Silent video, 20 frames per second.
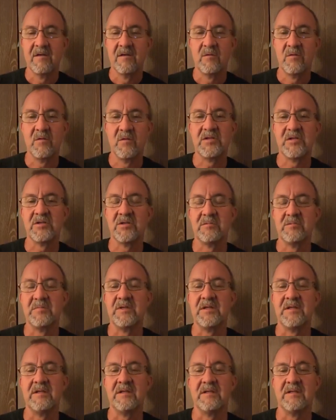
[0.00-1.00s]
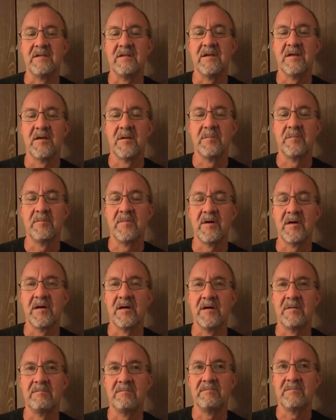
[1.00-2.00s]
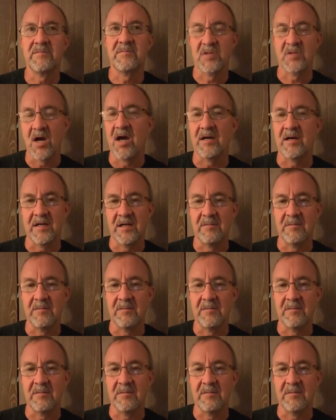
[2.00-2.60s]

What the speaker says: we should be talking